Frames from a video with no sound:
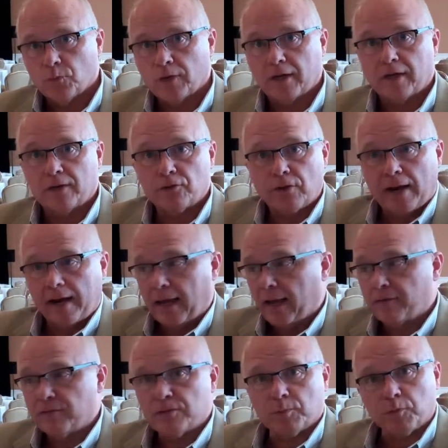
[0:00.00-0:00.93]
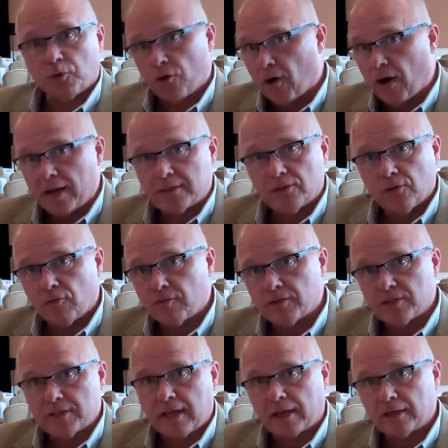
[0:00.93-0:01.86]
We're going to try to have some
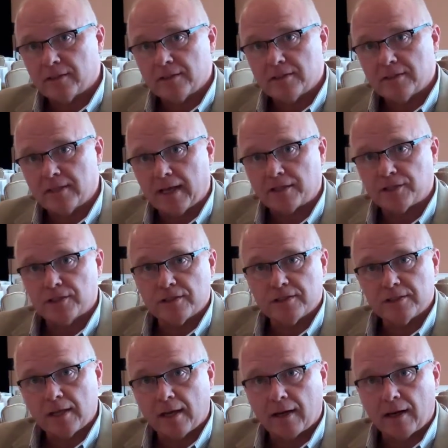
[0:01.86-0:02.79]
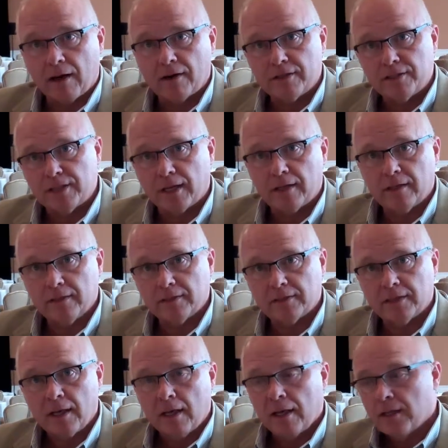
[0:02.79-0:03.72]
crossover sessions on our agendas